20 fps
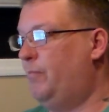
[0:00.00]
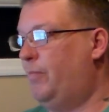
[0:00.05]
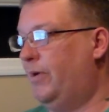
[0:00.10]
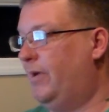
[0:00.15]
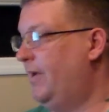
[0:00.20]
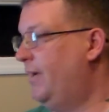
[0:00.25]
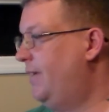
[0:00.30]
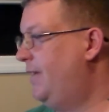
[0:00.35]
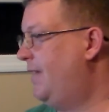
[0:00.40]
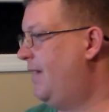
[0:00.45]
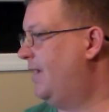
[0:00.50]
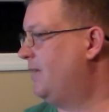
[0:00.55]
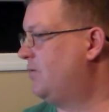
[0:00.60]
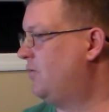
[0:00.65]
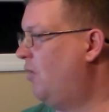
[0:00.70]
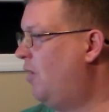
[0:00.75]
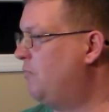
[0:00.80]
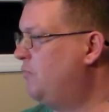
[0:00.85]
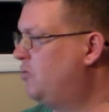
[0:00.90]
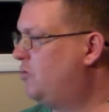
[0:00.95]
But uh, yeah,
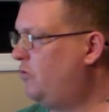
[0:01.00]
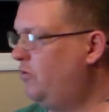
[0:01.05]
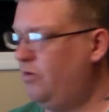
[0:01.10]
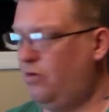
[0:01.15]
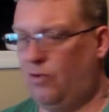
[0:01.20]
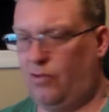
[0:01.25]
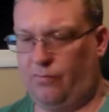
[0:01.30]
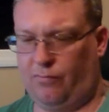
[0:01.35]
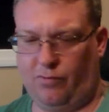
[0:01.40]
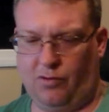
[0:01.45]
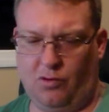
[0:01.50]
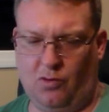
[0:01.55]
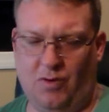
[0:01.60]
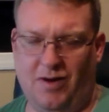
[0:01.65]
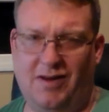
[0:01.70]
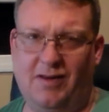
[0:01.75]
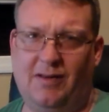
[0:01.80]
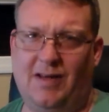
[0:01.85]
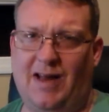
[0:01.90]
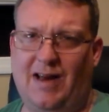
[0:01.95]
so I'm just going to go through,
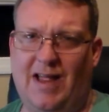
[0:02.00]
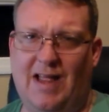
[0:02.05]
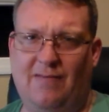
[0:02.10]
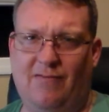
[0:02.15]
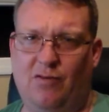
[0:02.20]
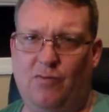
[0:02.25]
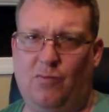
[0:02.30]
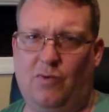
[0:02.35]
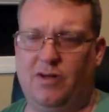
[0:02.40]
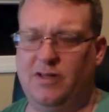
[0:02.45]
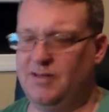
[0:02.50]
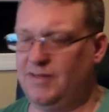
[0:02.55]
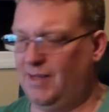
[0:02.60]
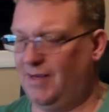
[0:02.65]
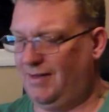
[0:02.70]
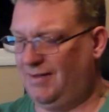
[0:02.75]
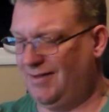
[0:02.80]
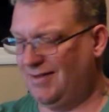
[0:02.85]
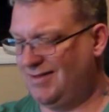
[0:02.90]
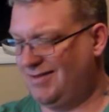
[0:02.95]
and not everyone's
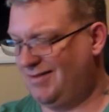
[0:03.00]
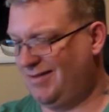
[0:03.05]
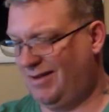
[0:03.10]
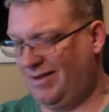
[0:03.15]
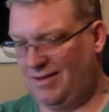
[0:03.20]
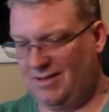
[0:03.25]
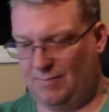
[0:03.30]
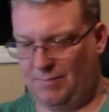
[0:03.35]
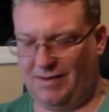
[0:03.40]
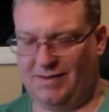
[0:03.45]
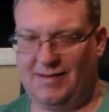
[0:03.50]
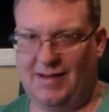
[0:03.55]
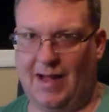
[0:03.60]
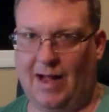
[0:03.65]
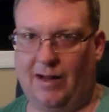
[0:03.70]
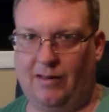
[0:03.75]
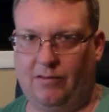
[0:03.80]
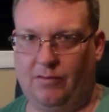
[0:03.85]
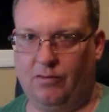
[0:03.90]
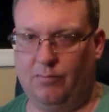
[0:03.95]
like this like
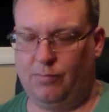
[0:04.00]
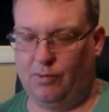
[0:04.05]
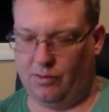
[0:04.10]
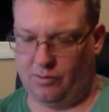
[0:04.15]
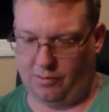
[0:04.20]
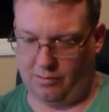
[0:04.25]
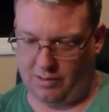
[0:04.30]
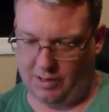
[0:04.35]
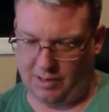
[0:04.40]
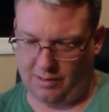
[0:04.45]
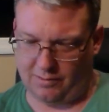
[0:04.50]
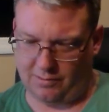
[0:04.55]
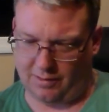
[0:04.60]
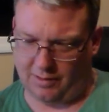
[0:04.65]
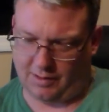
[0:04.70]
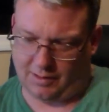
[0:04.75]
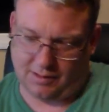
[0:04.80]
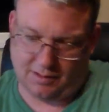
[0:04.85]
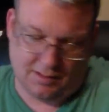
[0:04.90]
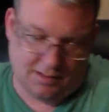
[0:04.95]
spectacular book or
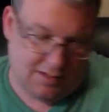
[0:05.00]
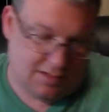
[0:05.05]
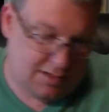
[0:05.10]
anything.